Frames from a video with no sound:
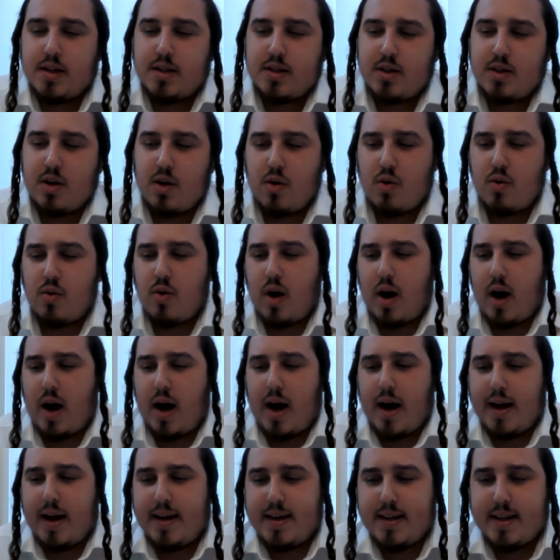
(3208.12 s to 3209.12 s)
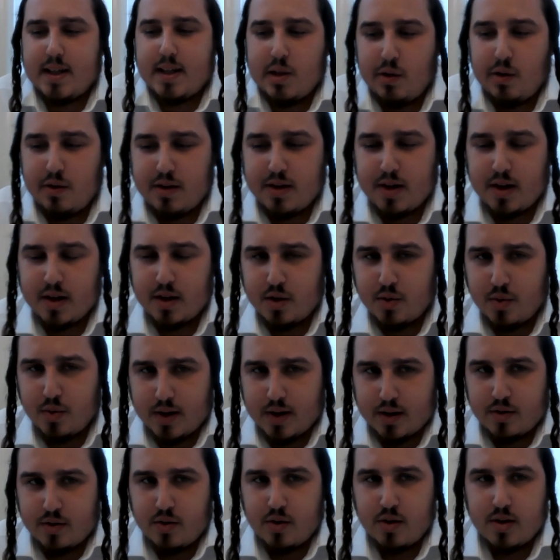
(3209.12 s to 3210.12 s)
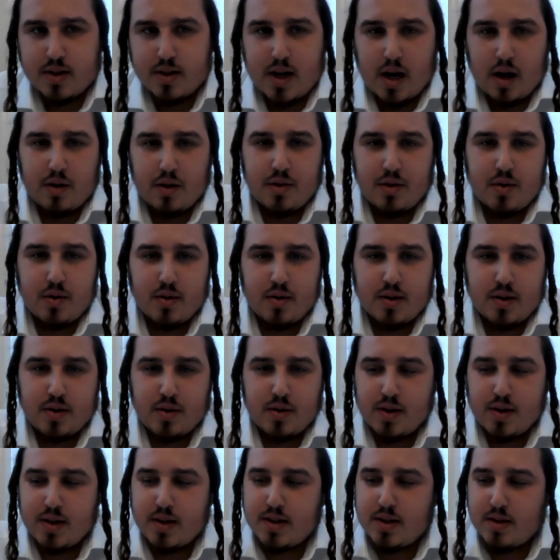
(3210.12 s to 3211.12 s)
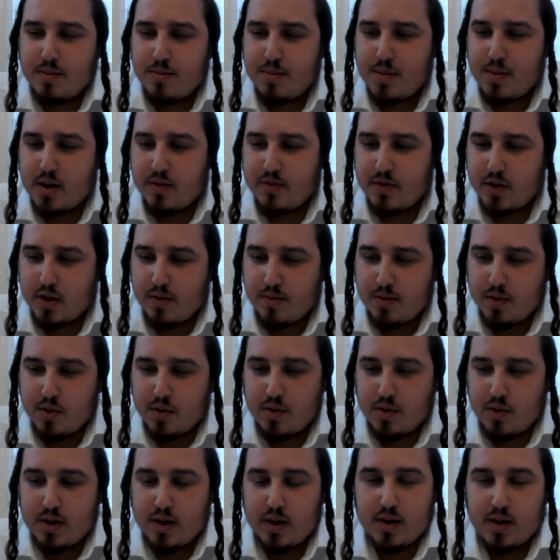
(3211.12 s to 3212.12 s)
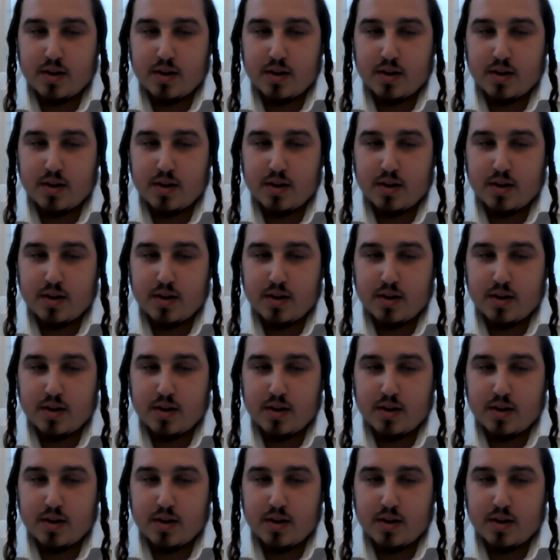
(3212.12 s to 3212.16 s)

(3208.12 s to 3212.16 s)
So I looked into it. And it turns out there is a bit of a community.